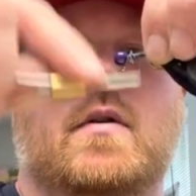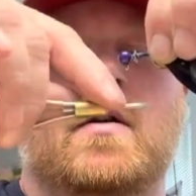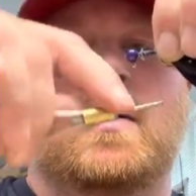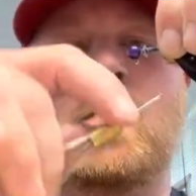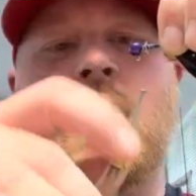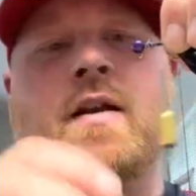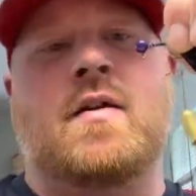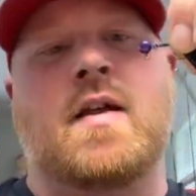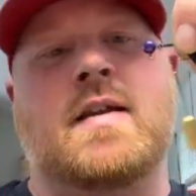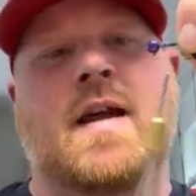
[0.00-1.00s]
The way to do
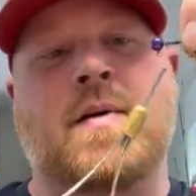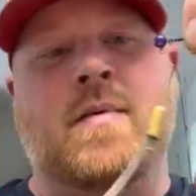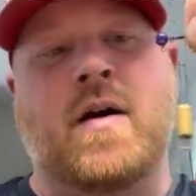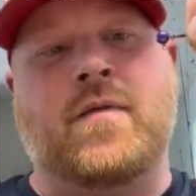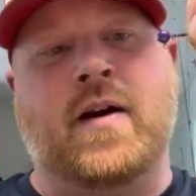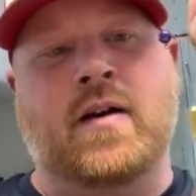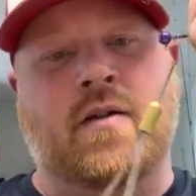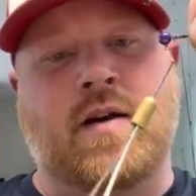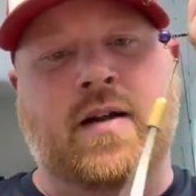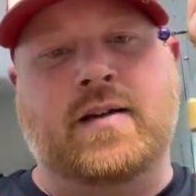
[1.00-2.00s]
that is I put my fingernail
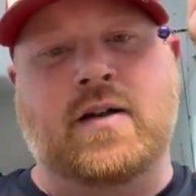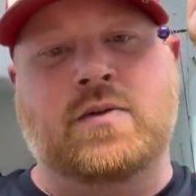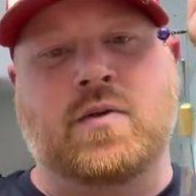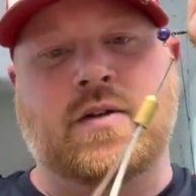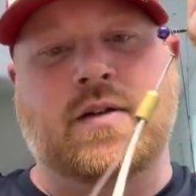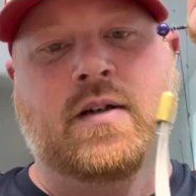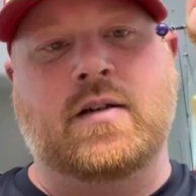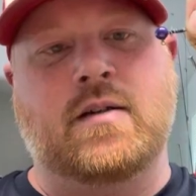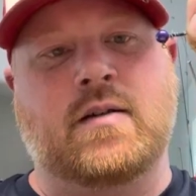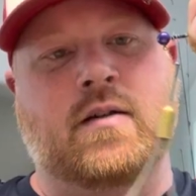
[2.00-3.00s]
right there towards the
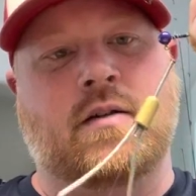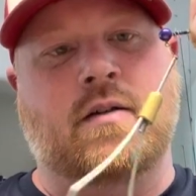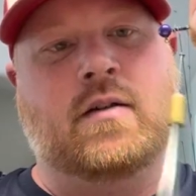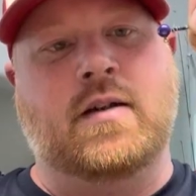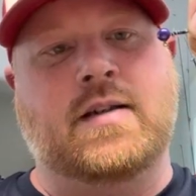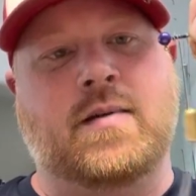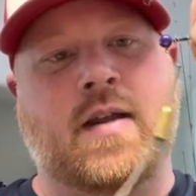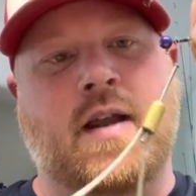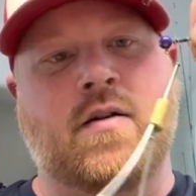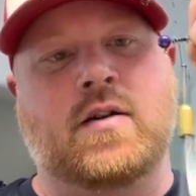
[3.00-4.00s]
tip of
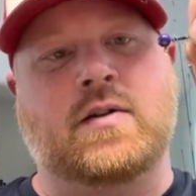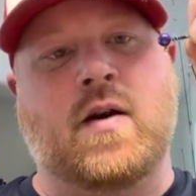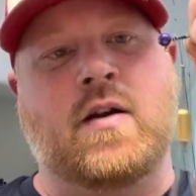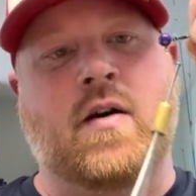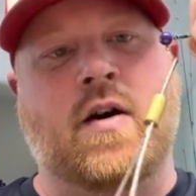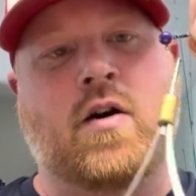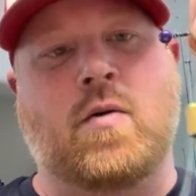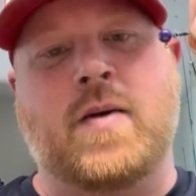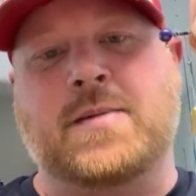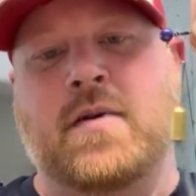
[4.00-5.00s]
that hook, so I know I don't go past my